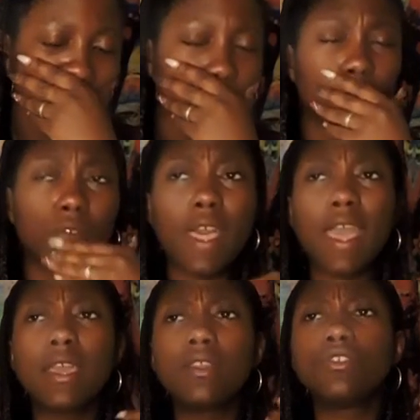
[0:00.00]
So
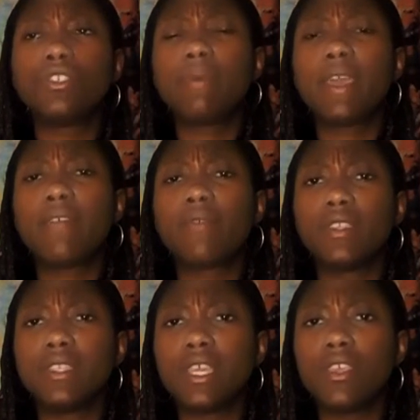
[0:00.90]
that energy may have
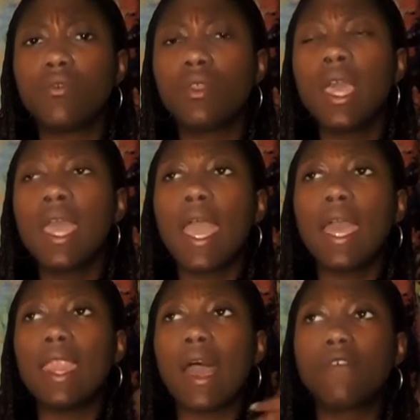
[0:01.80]
continued,
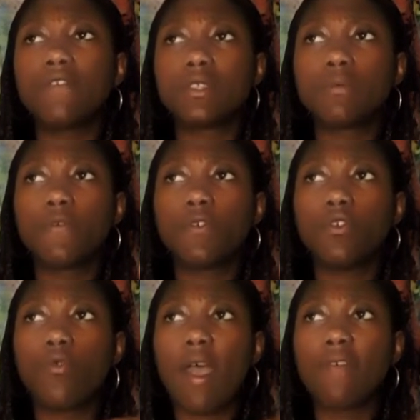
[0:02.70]
and now for some of
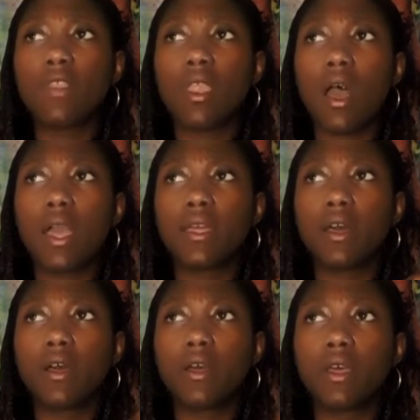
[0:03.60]
you, you have
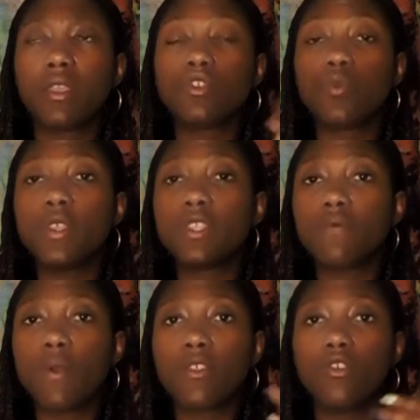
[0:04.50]
a choice
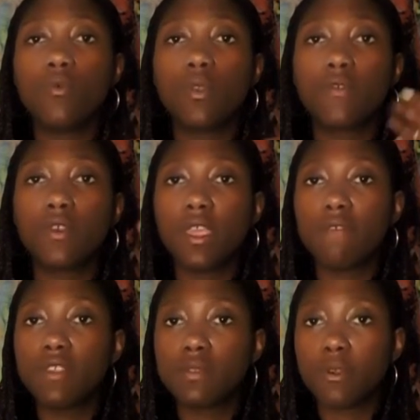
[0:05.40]
of whether you want to
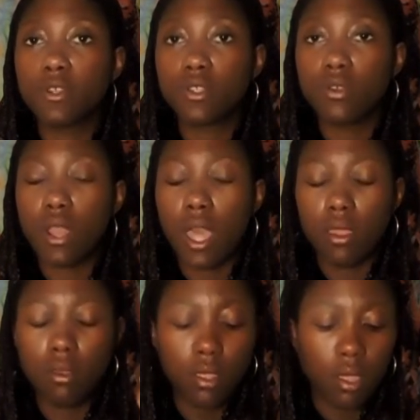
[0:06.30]
forgive this person or not.